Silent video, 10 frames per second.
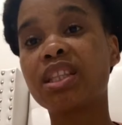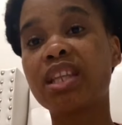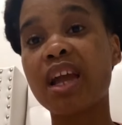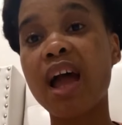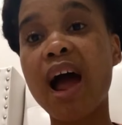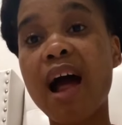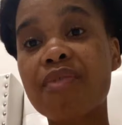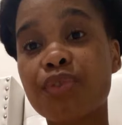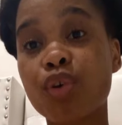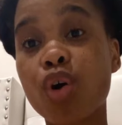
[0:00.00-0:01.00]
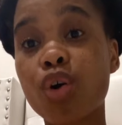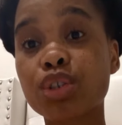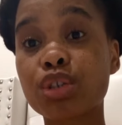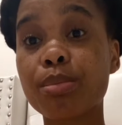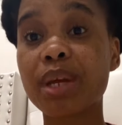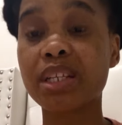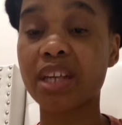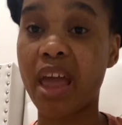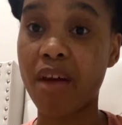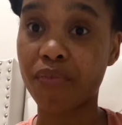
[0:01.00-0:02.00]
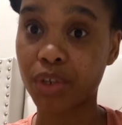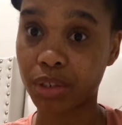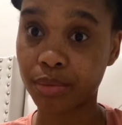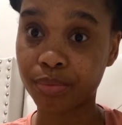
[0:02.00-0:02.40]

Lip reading: they have to also make the effort.